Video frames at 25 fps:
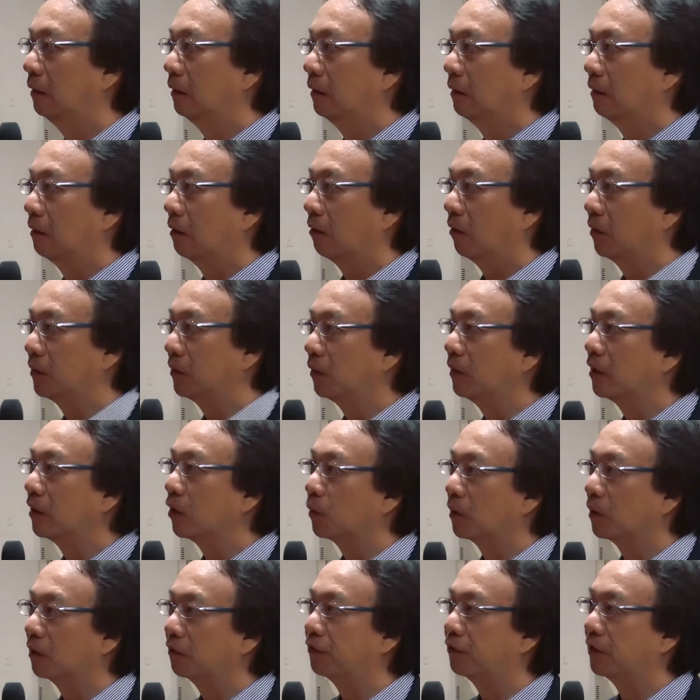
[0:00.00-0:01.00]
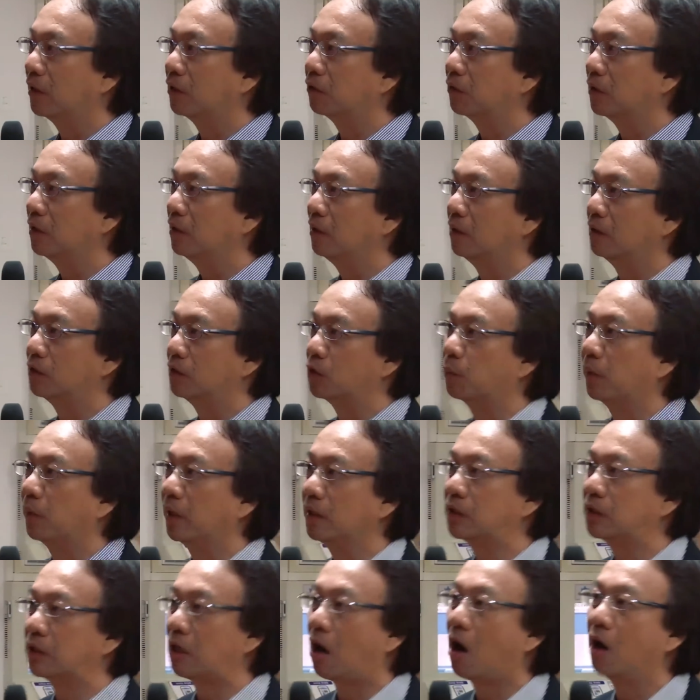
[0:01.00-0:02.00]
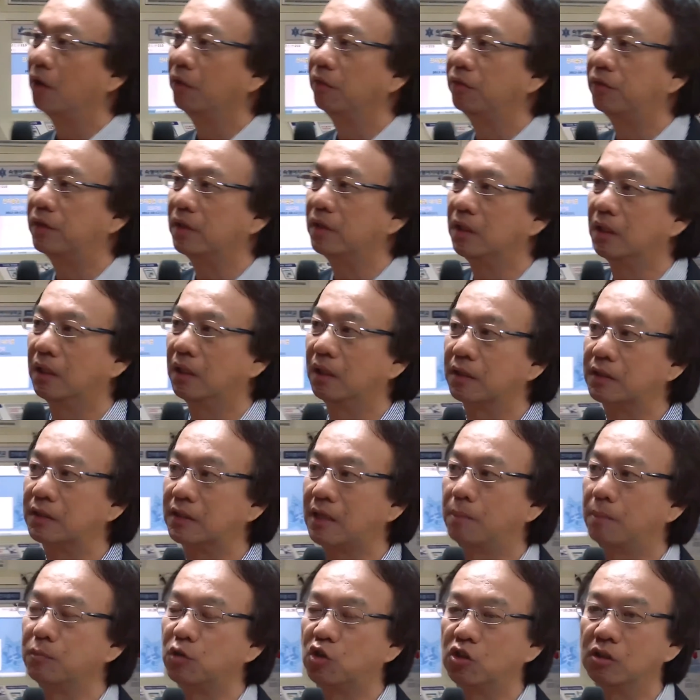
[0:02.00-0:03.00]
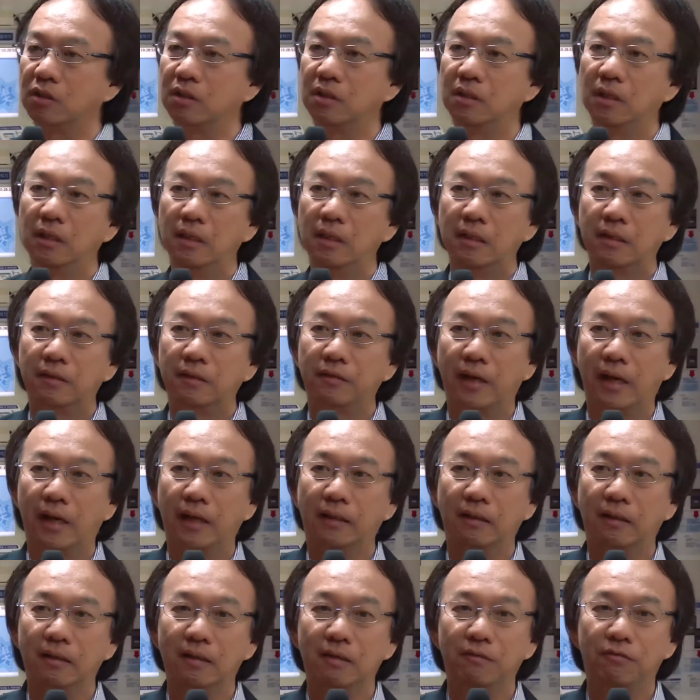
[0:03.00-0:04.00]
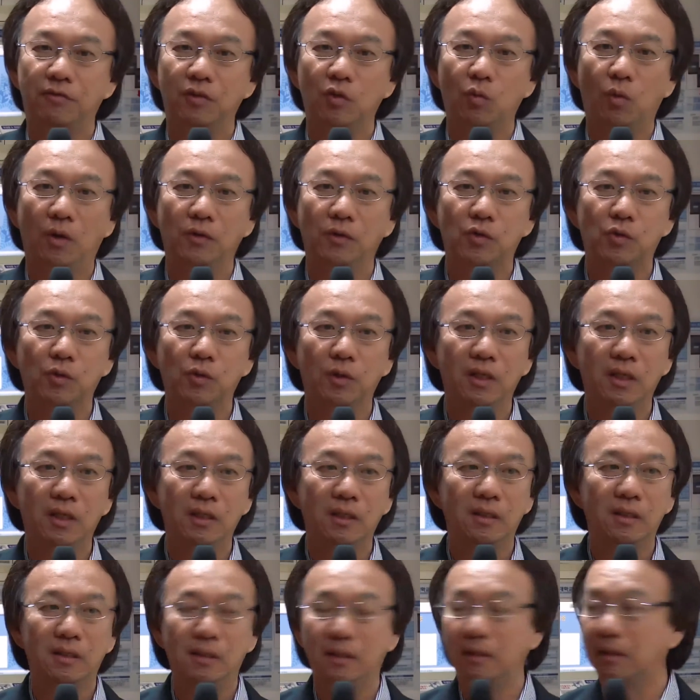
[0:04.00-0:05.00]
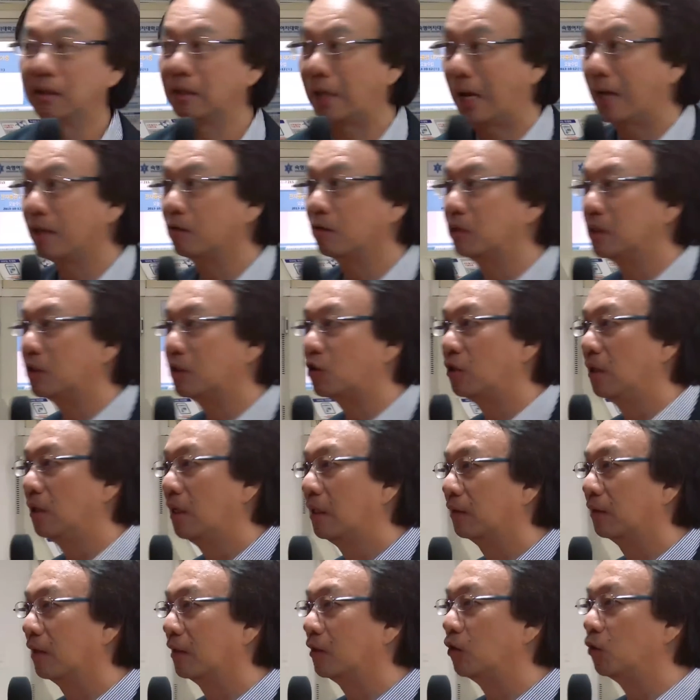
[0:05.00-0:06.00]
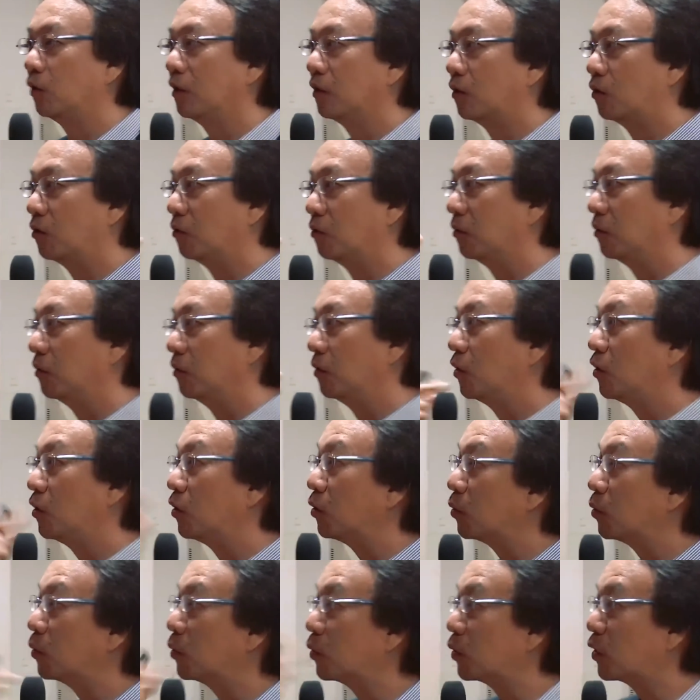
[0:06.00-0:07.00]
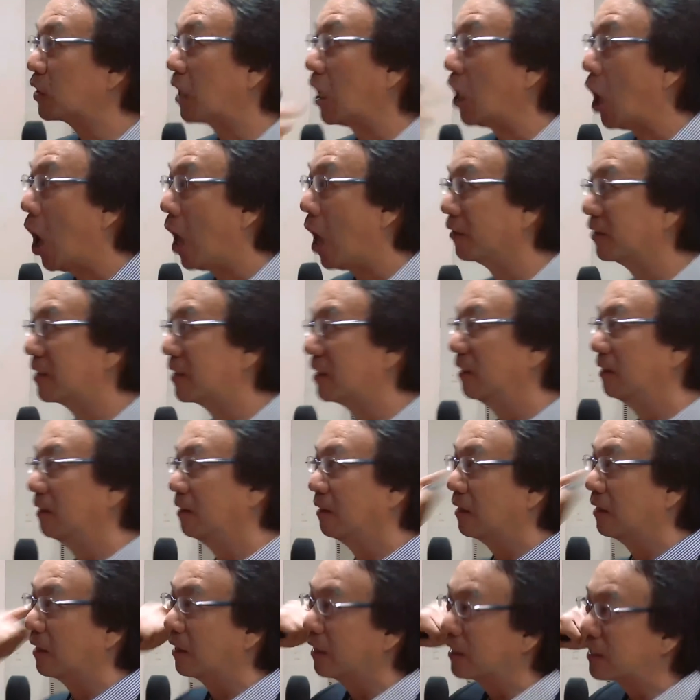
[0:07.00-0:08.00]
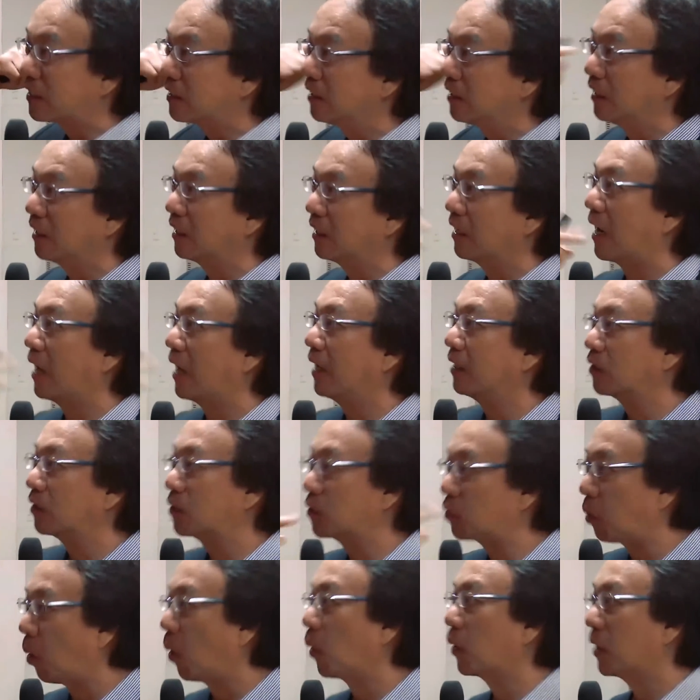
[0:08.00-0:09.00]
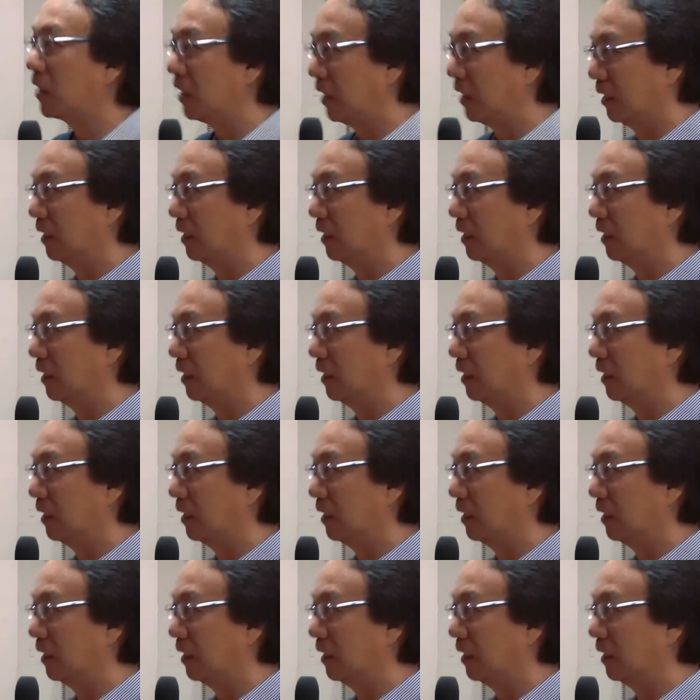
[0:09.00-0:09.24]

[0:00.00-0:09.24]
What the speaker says: Audiolingual theory is based on the assumption that if you want to learn language, then you need to use a lot, listening and talking.